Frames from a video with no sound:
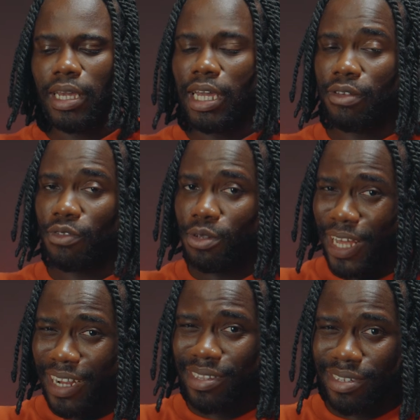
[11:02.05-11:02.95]
And if you
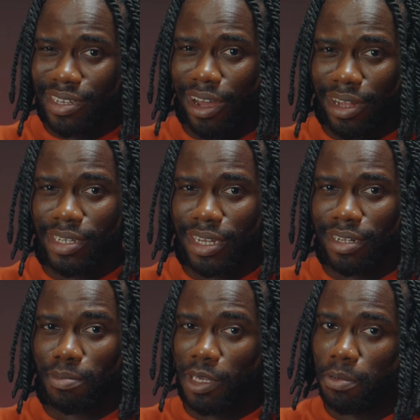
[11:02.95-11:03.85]
like this
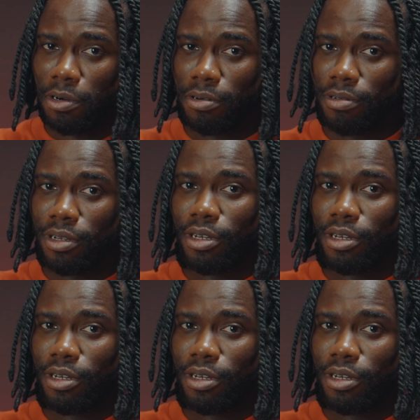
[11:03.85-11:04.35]
content, people,